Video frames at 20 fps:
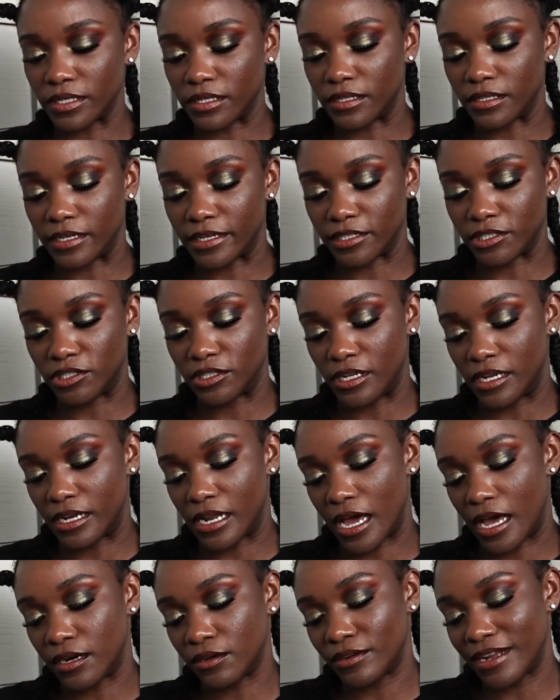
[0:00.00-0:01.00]

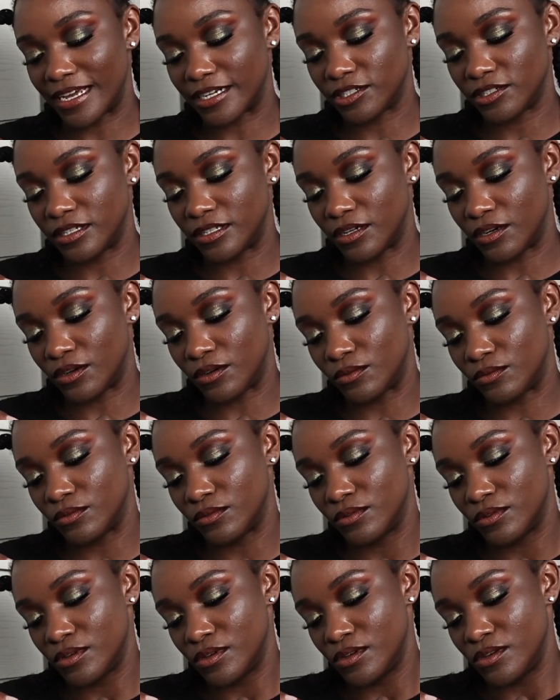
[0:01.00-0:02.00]
collection. I don't actually know.
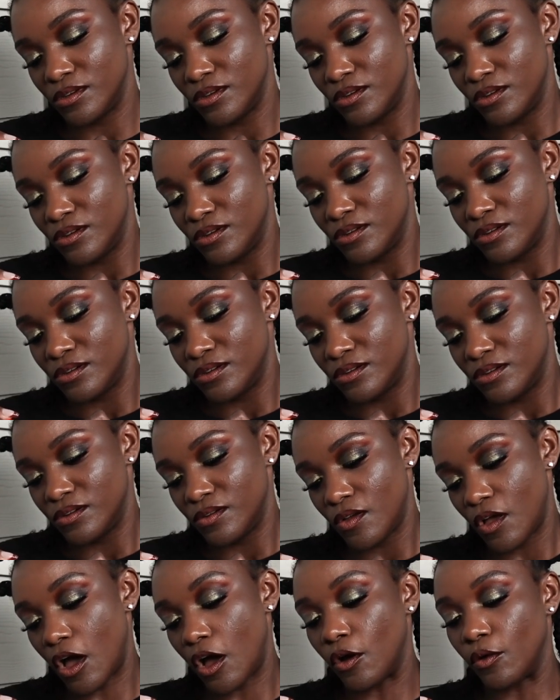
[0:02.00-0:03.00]

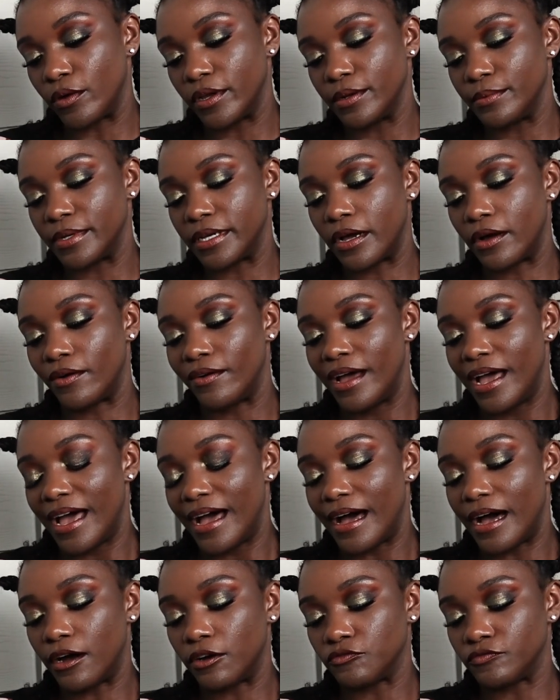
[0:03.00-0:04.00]
Oh, here we go.
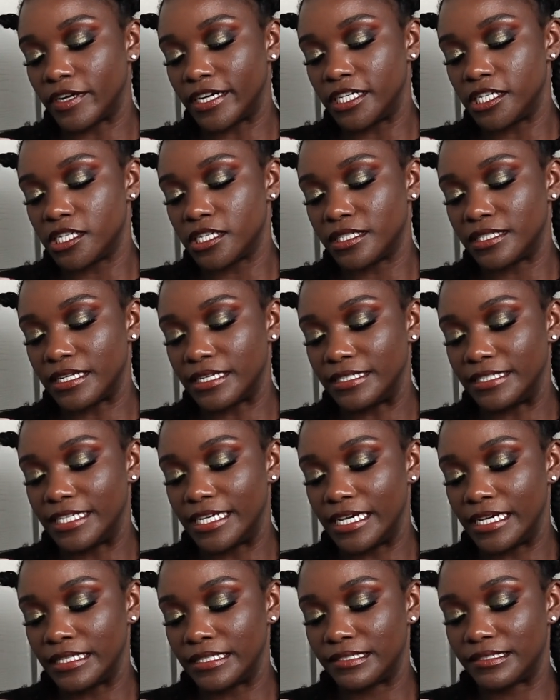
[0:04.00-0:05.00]
Outrageous
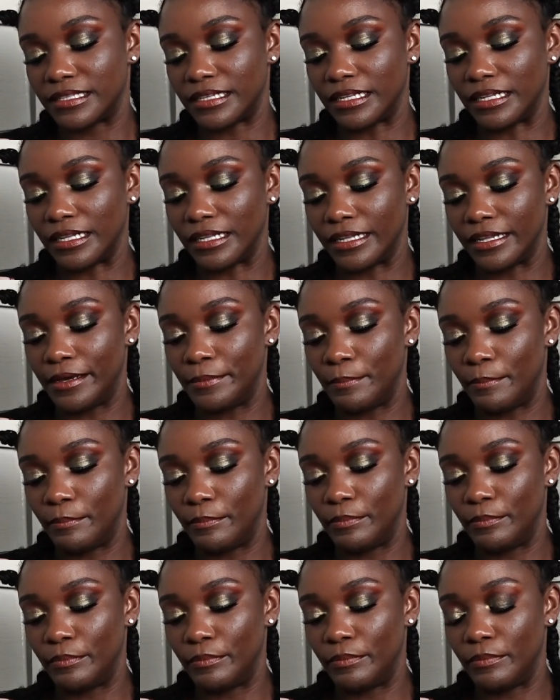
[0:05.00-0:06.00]
Intense Lip
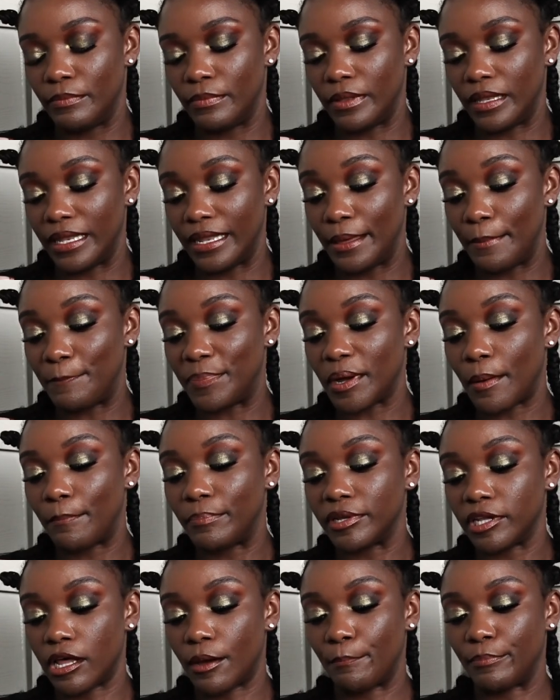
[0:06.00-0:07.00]

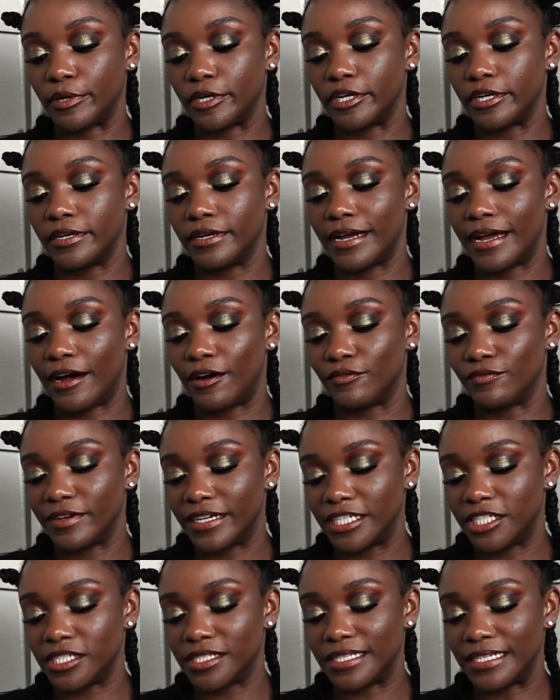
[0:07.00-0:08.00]
Plumper.
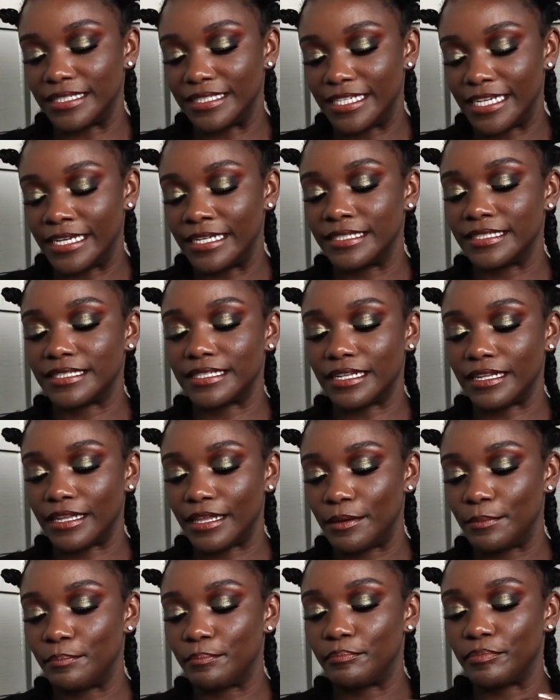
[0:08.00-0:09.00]
Outrageous Intense
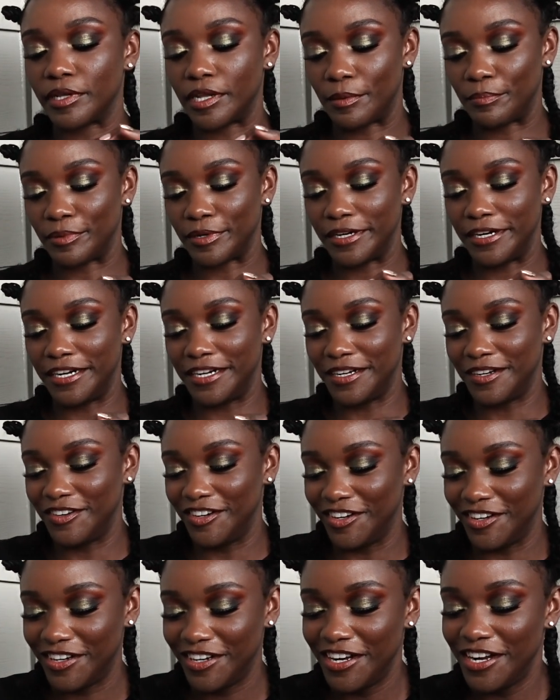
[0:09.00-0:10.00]
Lip Plumper
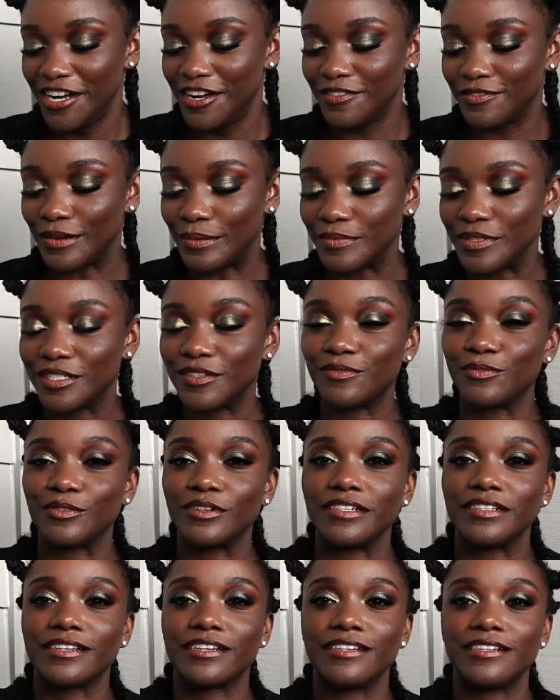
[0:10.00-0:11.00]
from the
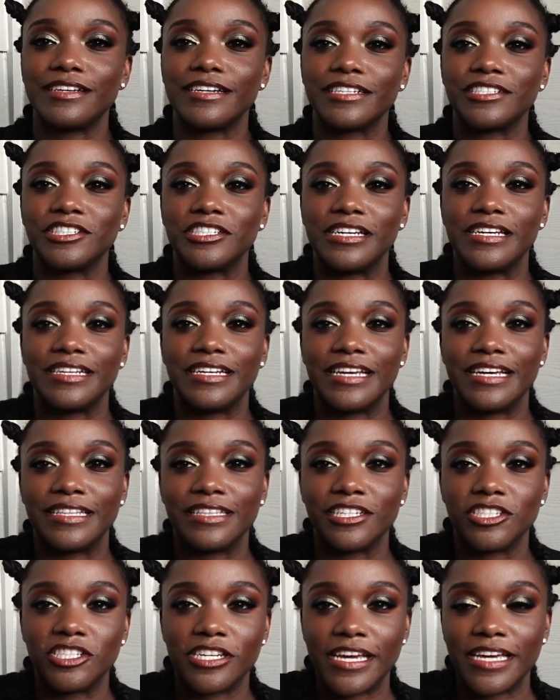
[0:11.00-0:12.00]
Sephora collection, and
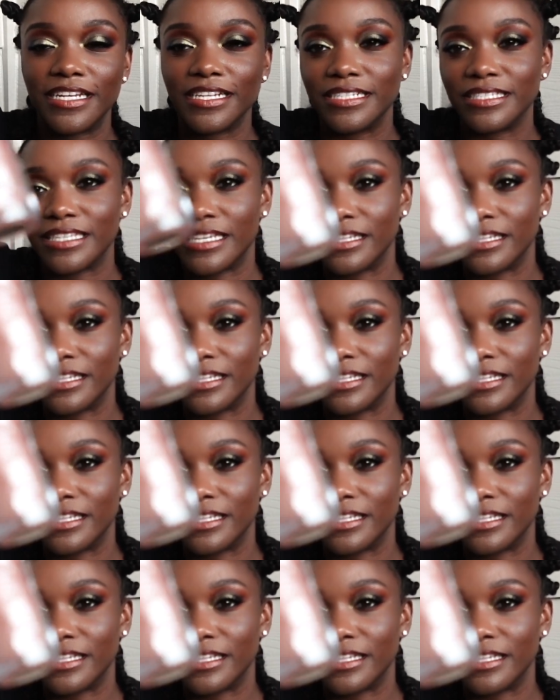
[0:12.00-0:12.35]
the shade is